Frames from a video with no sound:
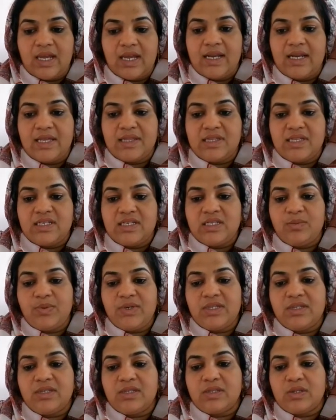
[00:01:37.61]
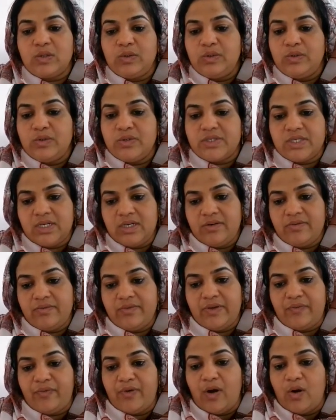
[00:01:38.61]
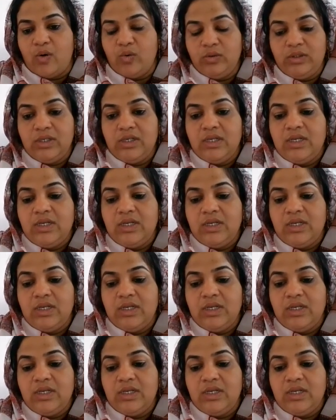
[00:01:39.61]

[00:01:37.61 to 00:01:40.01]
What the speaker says: And SCTP is a solution we found.